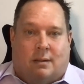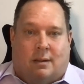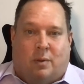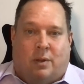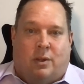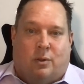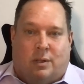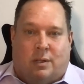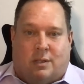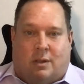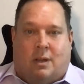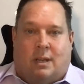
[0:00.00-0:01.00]
Right? When you're
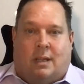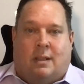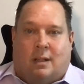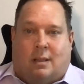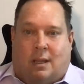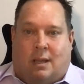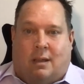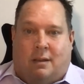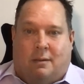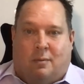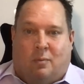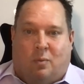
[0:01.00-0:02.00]
designed in the
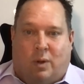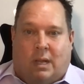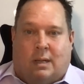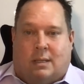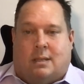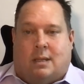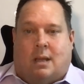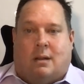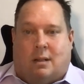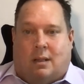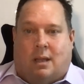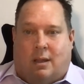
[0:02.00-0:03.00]
cloud, we
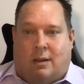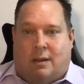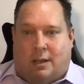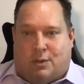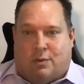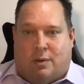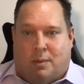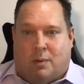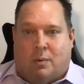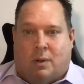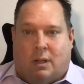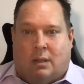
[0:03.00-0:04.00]
understand cloud extremely
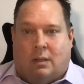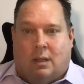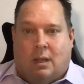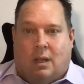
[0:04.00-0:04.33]
well.